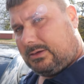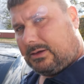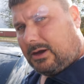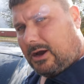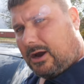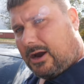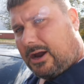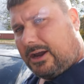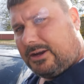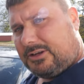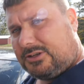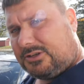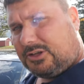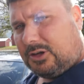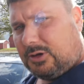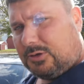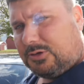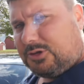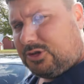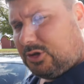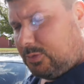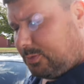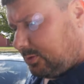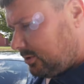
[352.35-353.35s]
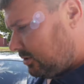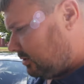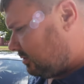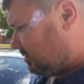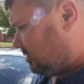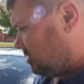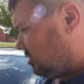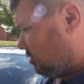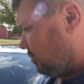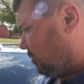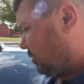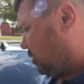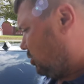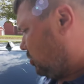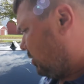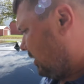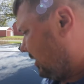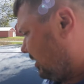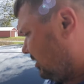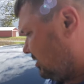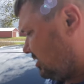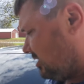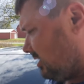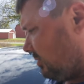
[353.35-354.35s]
All right, so super super
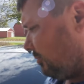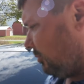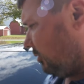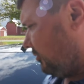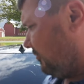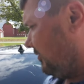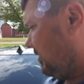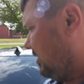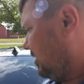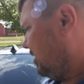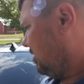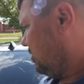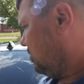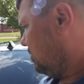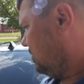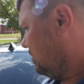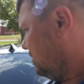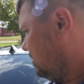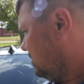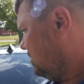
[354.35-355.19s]
quick and simple video